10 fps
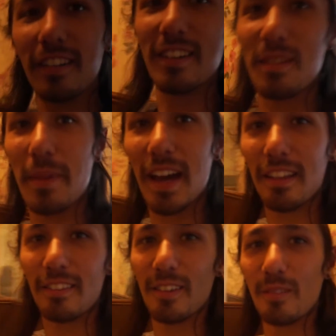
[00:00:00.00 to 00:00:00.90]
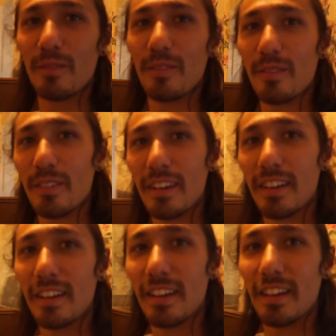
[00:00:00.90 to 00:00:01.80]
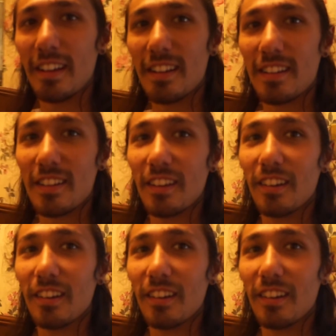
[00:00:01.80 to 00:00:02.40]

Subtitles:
is the bathroom. So,